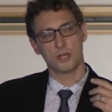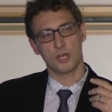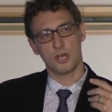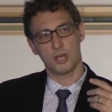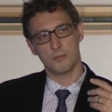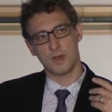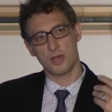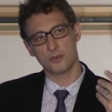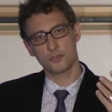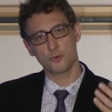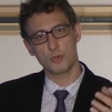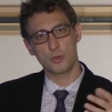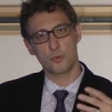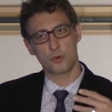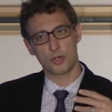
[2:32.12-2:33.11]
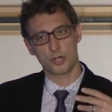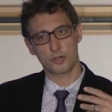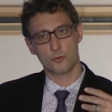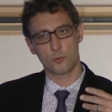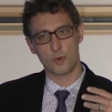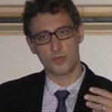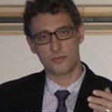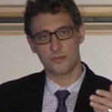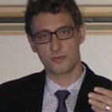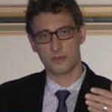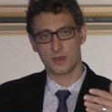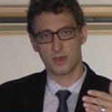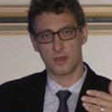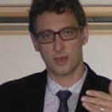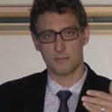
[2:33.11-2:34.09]
How do we work
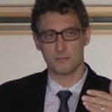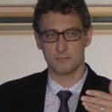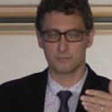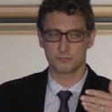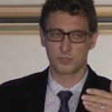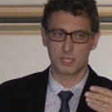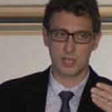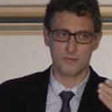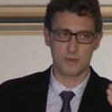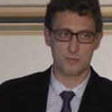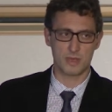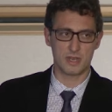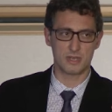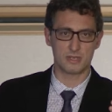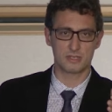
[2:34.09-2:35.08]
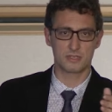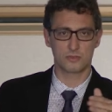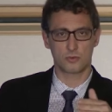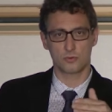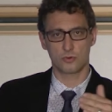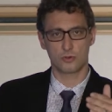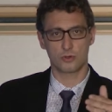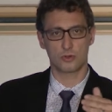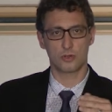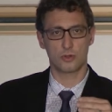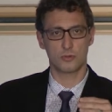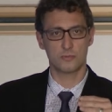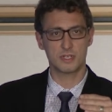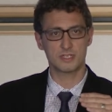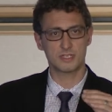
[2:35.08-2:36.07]
with government
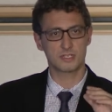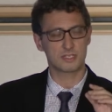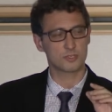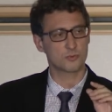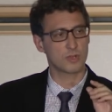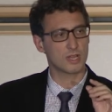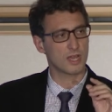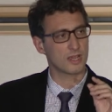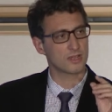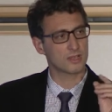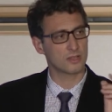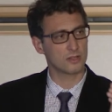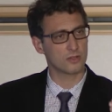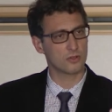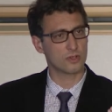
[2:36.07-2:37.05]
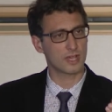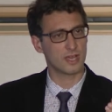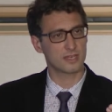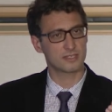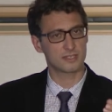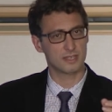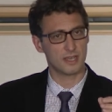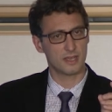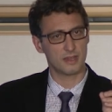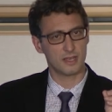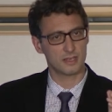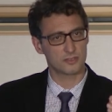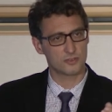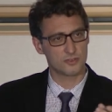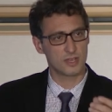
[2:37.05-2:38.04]
or businesses? We look at
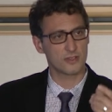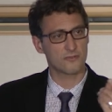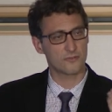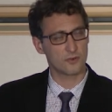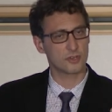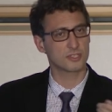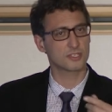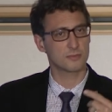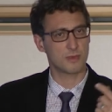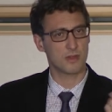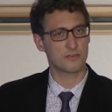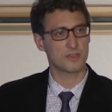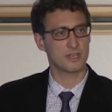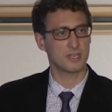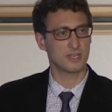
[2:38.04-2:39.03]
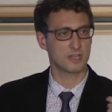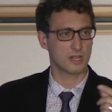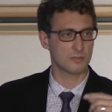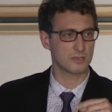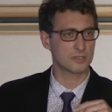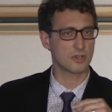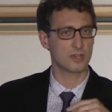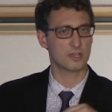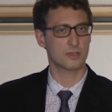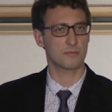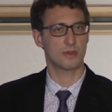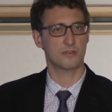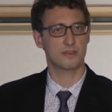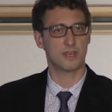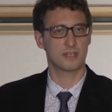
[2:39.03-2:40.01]
and think first about the need, and I'll be talking
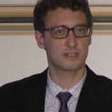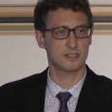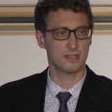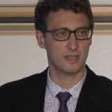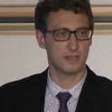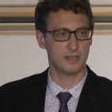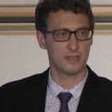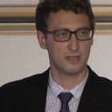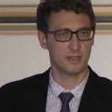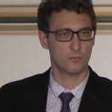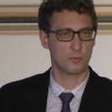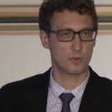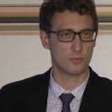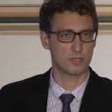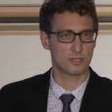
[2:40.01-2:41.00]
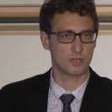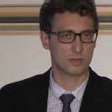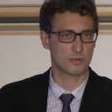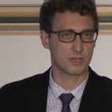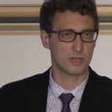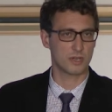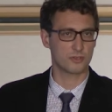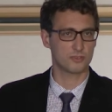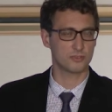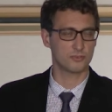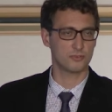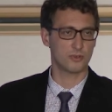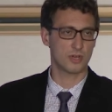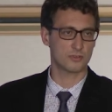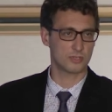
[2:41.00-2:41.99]
about that in when we talk about how
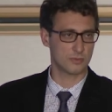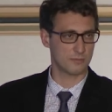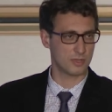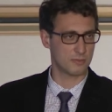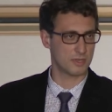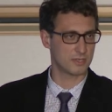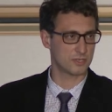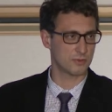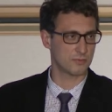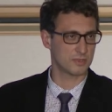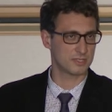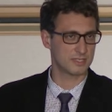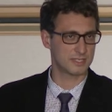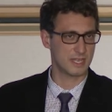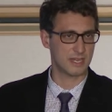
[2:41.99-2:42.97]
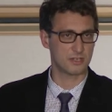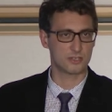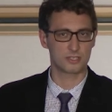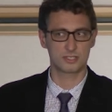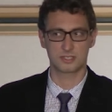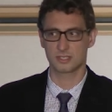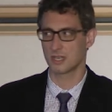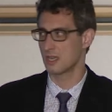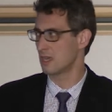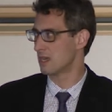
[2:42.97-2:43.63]
to implement open standards.